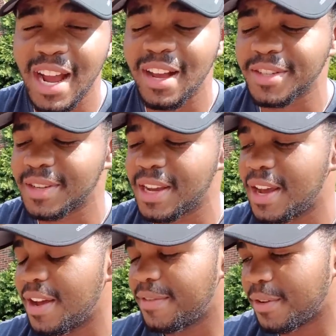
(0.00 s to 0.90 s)
house.
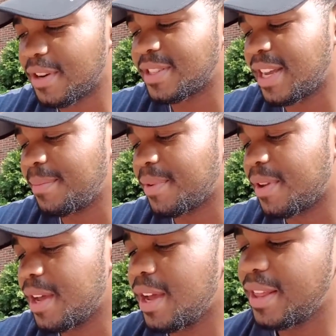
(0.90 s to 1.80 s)
For example,
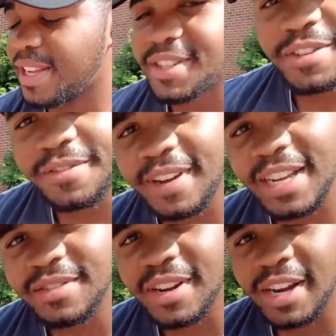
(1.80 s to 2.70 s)
these two
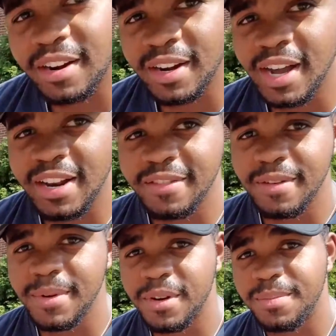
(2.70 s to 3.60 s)
fans right here are gutted
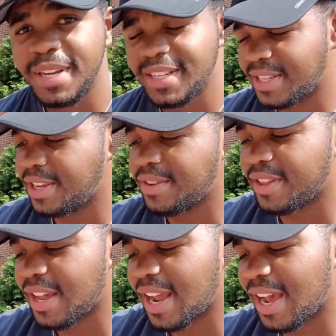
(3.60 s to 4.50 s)
from an old PC
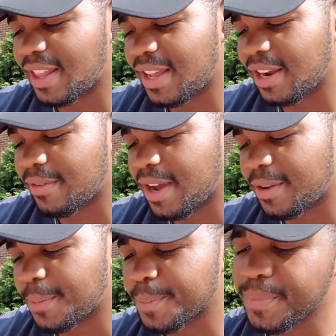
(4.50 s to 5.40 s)
unit that I had laying
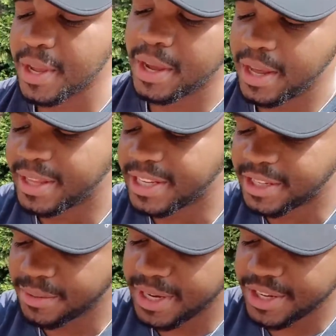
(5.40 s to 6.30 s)
around. This
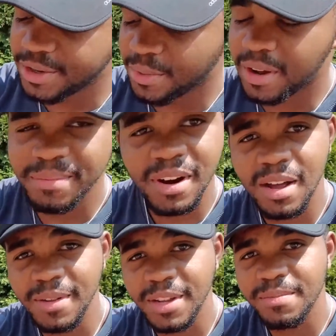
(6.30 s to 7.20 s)
switch, while
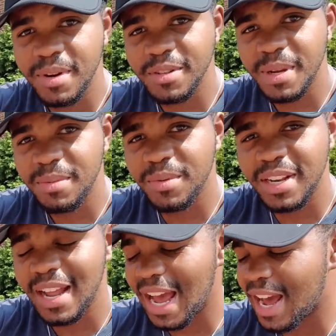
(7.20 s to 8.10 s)
probably most people
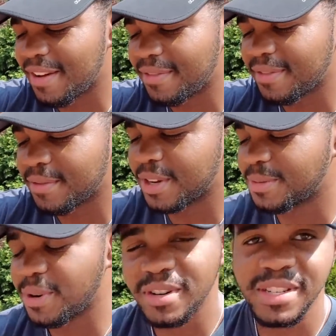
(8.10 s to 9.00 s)
wouldn't have, was
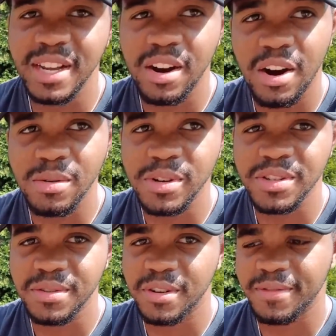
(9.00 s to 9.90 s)
purchased at a hardware
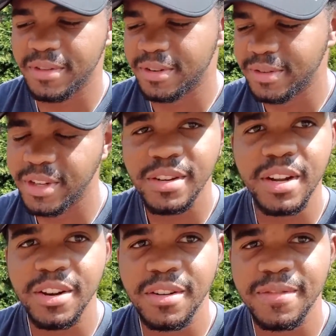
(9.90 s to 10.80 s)
store for
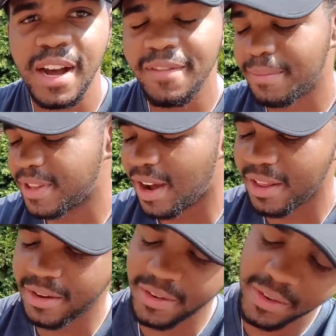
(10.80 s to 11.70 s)
under
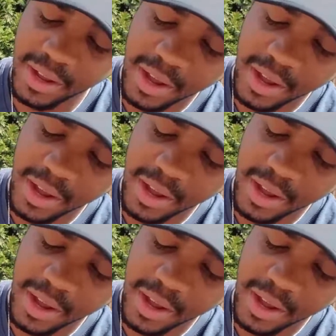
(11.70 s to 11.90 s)
$5.